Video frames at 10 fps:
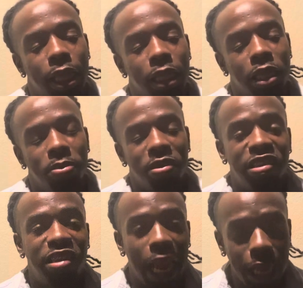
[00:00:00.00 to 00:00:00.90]
The
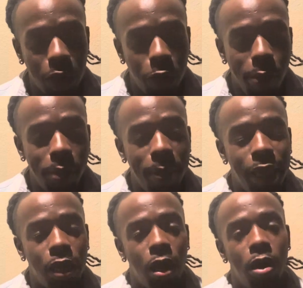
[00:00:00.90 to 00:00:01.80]
mistake women
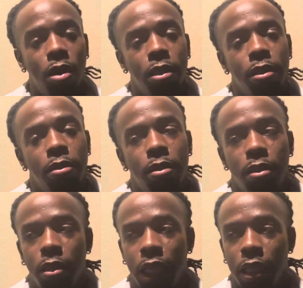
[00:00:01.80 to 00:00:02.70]
make on
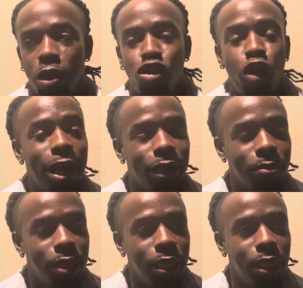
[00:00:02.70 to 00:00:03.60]
thinking they're attracting
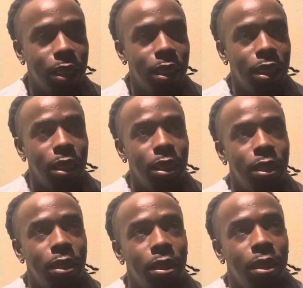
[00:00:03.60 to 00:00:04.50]
men
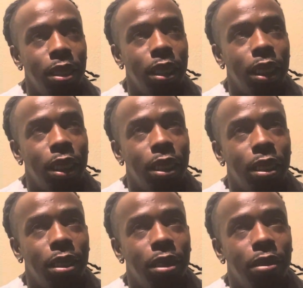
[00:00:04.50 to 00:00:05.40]

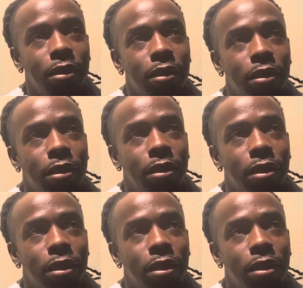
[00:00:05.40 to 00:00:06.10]
is